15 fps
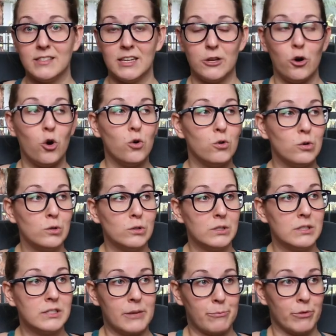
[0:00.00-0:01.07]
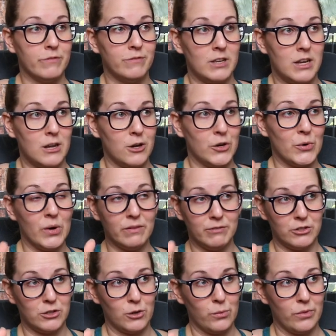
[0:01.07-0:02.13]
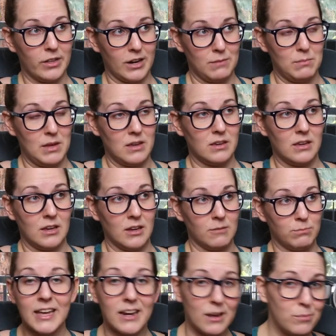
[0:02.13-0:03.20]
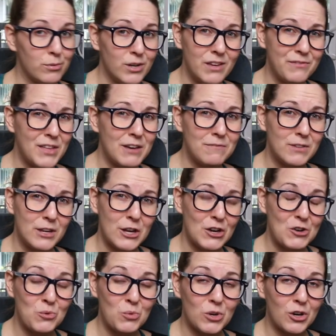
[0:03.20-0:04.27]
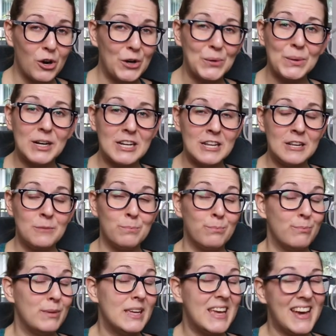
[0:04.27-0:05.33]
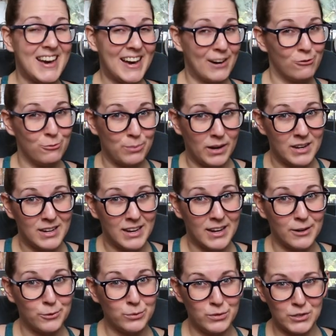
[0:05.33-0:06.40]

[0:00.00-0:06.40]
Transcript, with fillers: is a whole separate video of its own that I'm making. And I believe that video would already be out by now,